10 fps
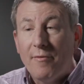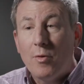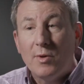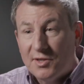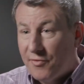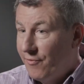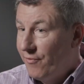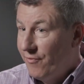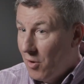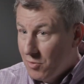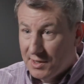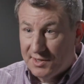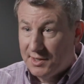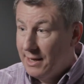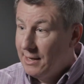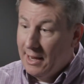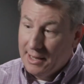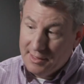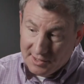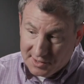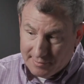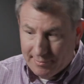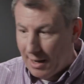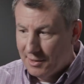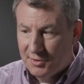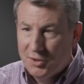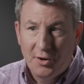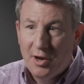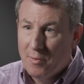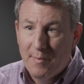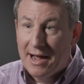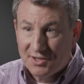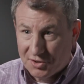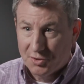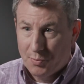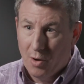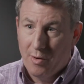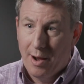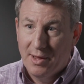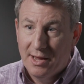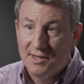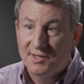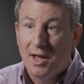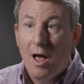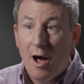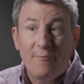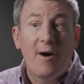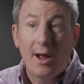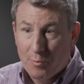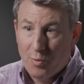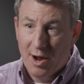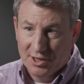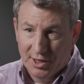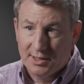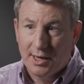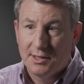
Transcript: Everyone's focus in, in this kind of two year master's program is a final project.